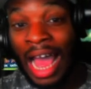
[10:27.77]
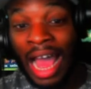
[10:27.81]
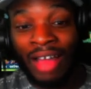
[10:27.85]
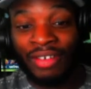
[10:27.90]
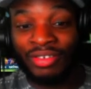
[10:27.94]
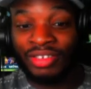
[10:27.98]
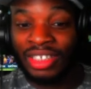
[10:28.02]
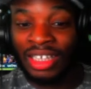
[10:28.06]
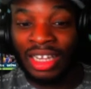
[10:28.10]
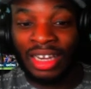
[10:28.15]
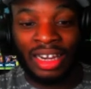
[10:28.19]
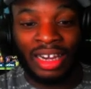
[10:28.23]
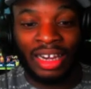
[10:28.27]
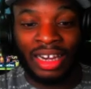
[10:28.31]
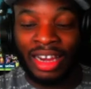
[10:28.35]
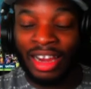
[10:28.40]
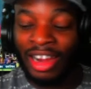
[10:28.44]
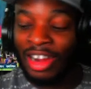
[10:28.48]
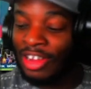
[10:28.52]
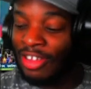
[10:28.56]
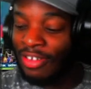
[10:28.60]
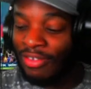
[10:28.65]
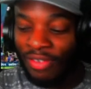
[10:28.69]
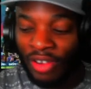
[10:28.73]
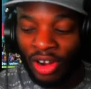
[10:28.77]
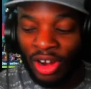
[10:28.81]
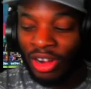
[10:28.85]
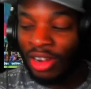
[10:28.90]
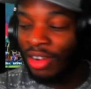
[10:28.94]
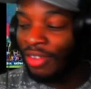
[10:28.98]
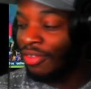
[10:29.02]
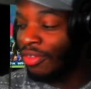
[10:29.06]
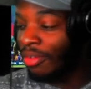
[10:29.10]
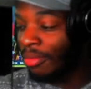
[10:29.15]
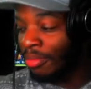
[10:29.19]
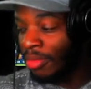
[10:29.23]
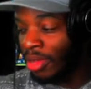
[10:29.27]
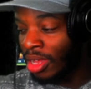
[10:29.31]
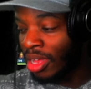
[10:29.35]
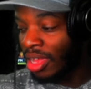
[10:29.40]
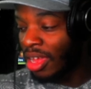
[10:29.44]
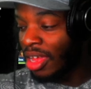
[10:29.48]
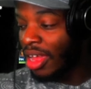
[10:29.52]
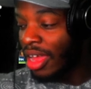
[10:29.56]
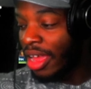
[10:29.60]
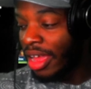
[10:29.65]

I've said it here. You've heard it from me.